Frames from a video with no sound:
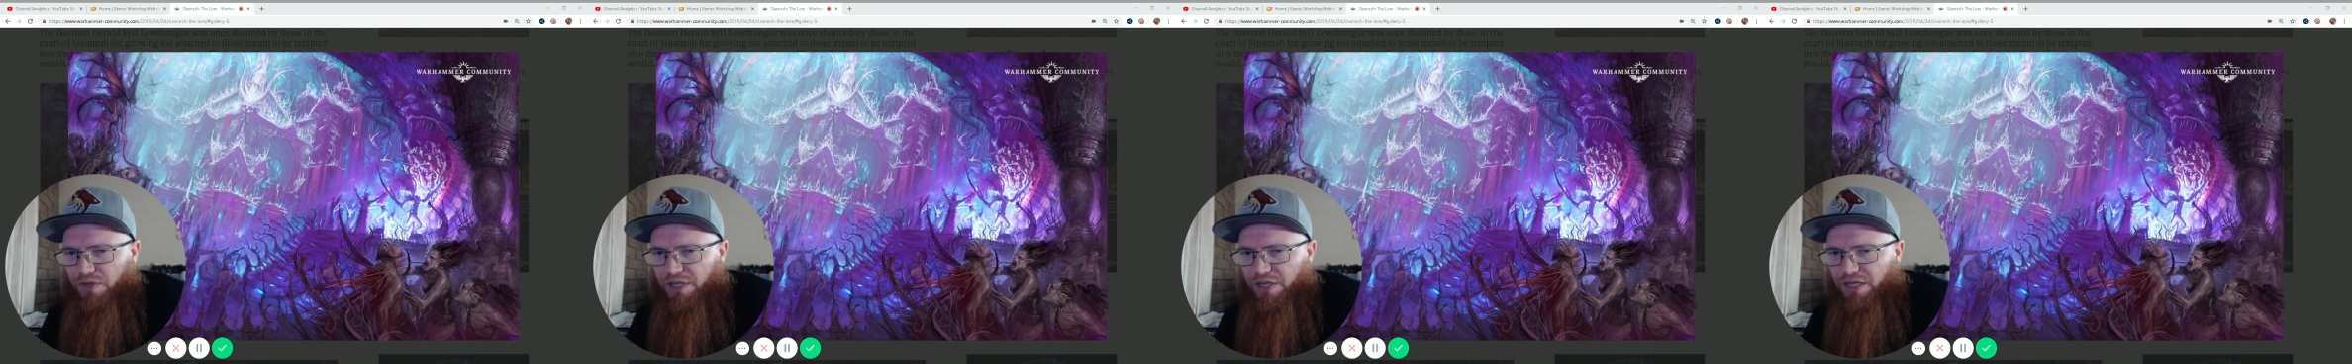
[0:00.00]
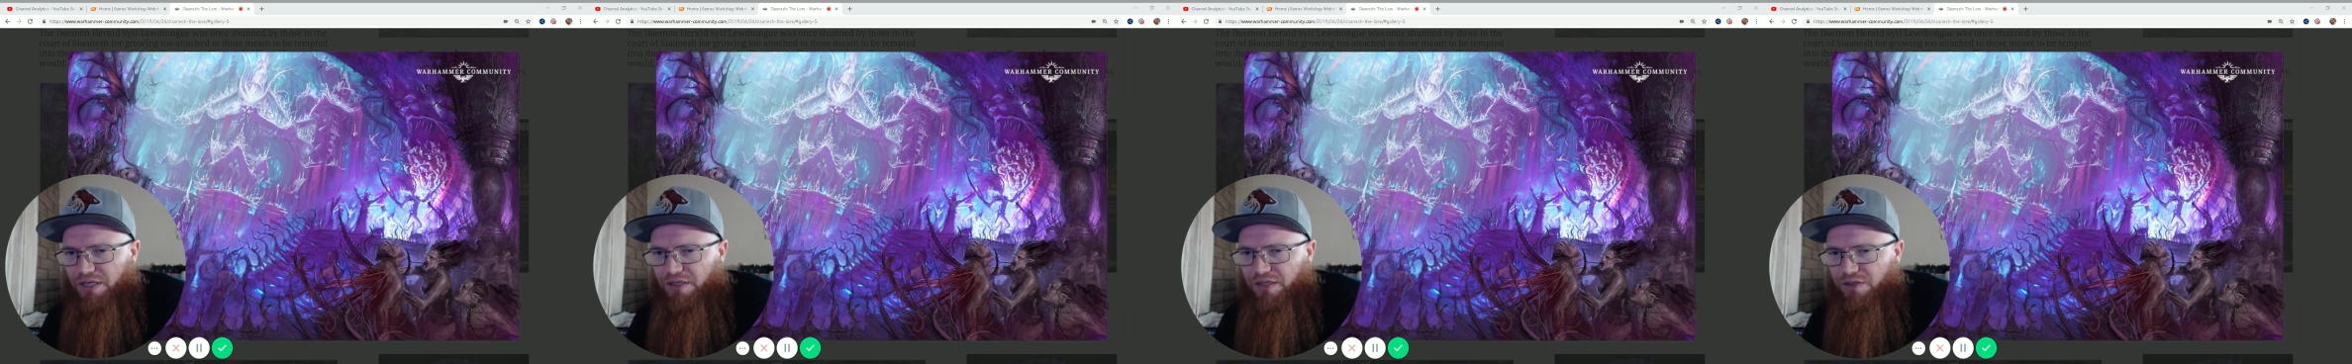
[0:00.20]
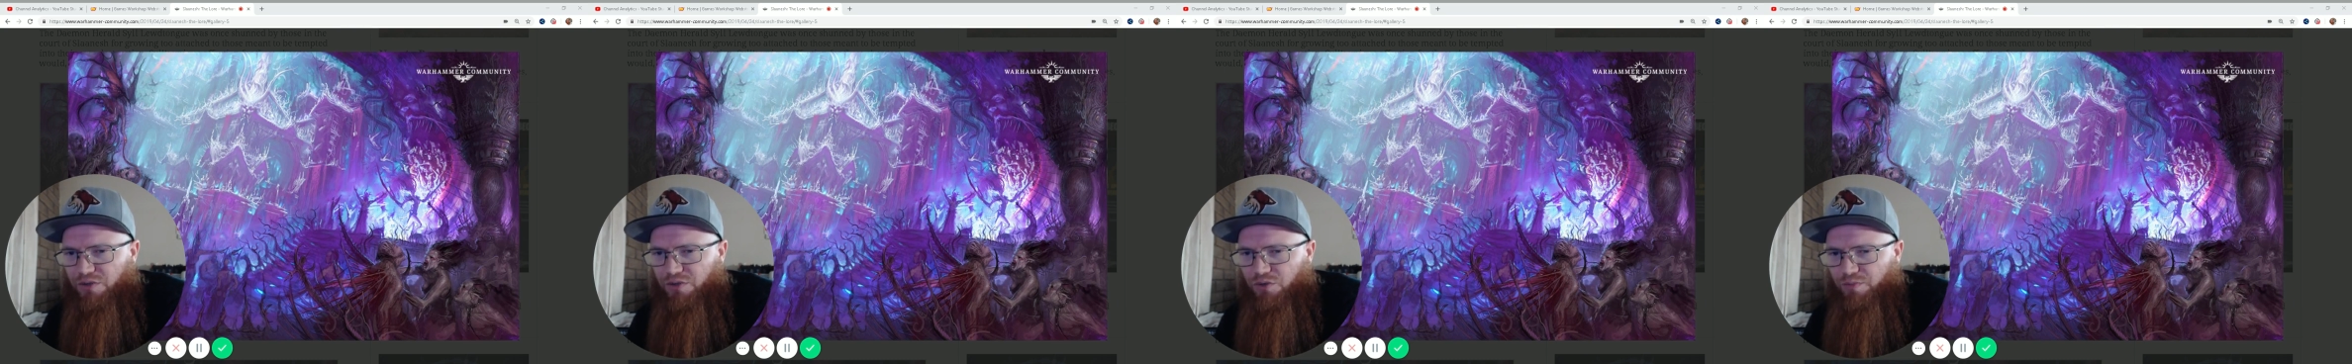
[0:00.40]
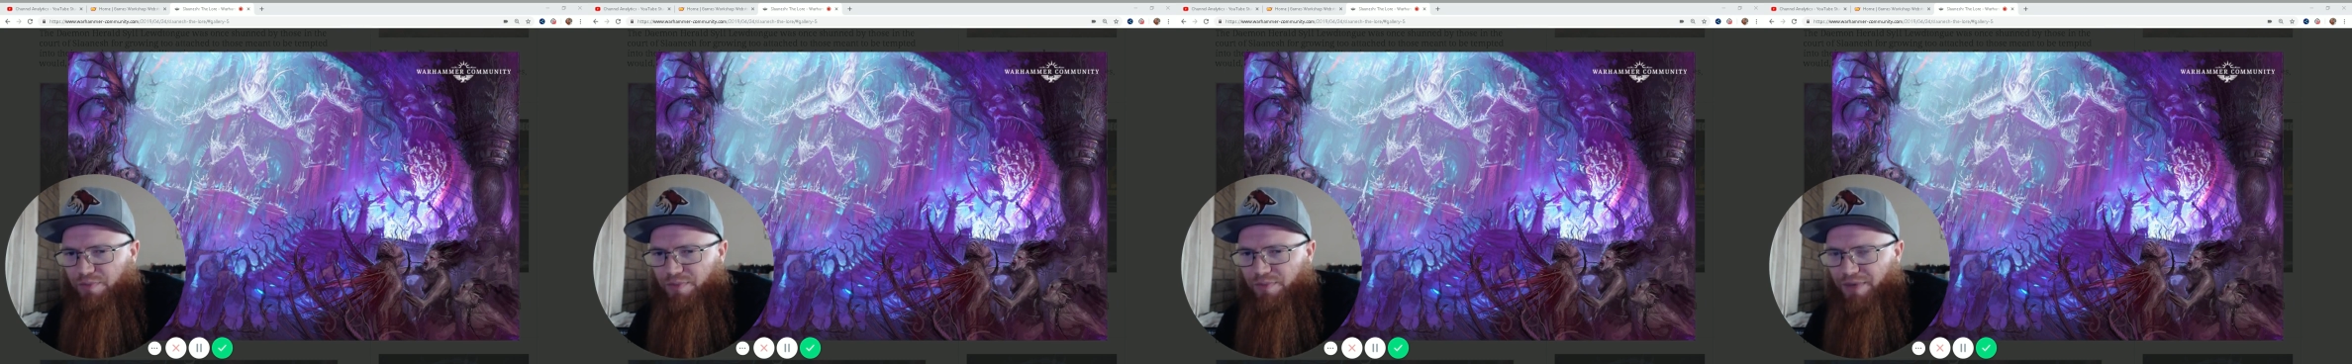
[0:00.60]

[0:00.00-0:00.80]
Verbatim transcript: need to